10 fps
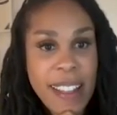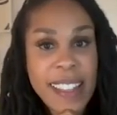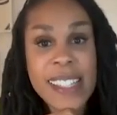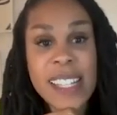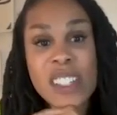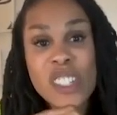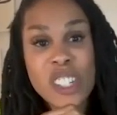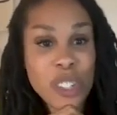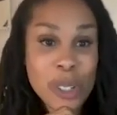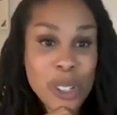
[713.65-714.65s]
These
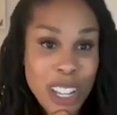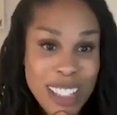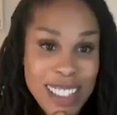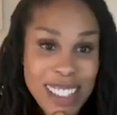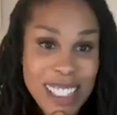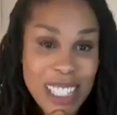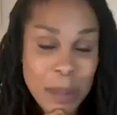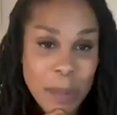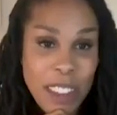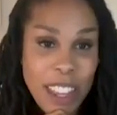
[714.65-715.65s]
institutions
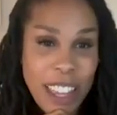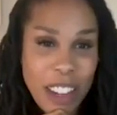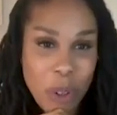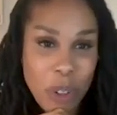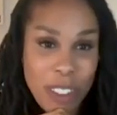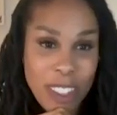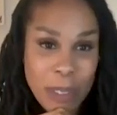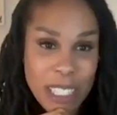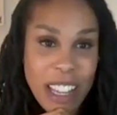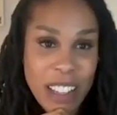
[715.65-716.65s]
have proven
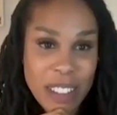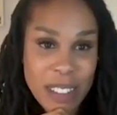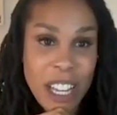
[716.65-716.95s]
themselves